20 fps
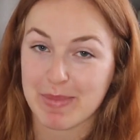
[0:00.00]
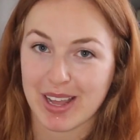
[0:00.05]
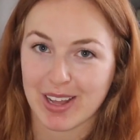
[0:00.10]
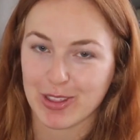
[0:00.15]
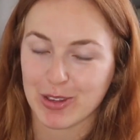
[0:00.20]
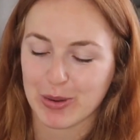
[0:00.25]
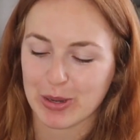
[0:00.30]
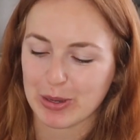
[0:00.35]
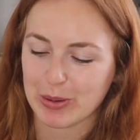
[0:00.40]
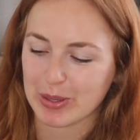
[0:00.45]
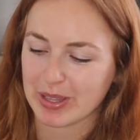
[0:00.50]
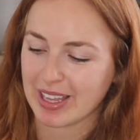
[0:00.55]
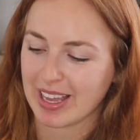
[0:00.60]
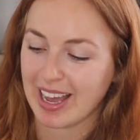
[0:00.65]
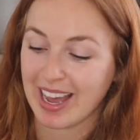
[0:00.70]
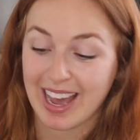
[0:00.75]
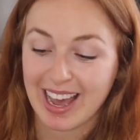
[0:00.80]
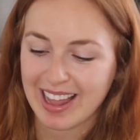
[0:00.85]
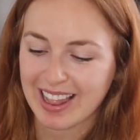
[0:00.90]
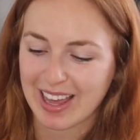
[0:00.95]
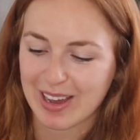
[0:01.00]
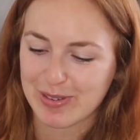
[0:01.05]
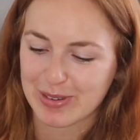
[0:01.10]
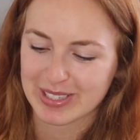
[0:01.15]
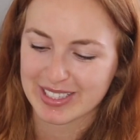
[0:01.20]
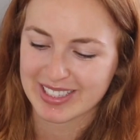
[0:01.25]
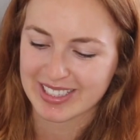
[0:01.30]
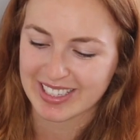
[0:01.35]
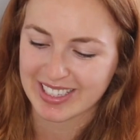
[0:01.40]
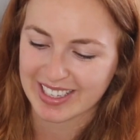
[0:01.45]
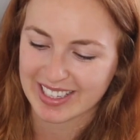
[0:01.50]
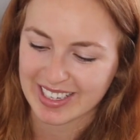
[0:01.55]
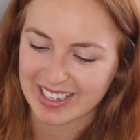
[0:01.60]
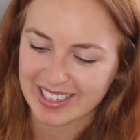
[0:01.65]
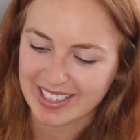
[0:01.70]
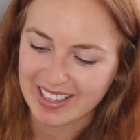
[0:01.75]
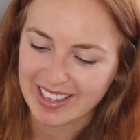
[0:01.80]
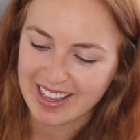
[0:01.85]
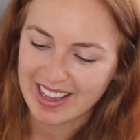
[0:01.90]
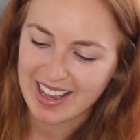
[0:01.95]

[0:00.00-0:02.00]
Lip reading: not knowing what the hell I was thinking.